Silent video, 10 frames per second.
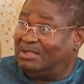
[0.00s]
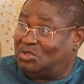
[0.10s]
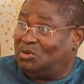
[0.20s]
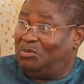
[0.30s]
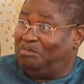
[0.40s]

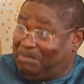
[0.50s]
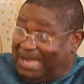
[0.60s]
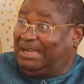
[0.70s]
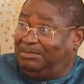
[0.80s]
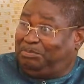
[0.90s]
So
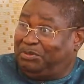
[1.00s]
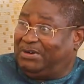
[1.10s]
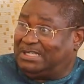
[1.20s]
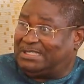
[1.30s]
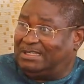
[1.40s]
my
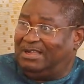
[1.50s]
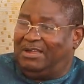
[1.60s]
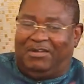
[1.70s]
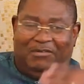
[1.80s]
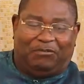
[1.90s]
progression
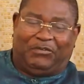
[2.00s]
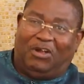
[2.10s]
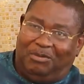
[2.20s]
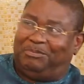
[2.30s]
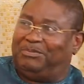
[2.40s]

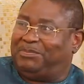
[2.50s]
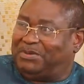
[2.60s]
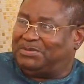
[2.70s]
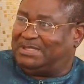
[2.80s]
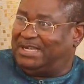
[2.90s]
from the
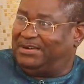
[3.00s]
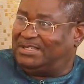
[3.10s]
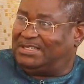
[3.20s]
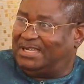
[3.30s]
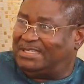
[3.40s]

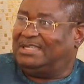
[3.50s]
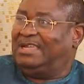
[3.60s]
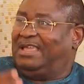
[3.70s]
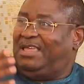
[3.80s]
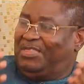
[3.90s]
Presbyterian Church,
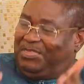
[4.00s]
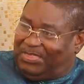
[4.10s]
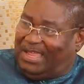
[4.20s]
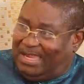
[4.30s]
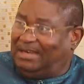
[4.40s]

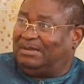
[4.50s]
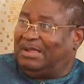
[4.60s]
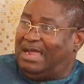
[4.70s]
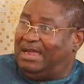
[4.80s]
then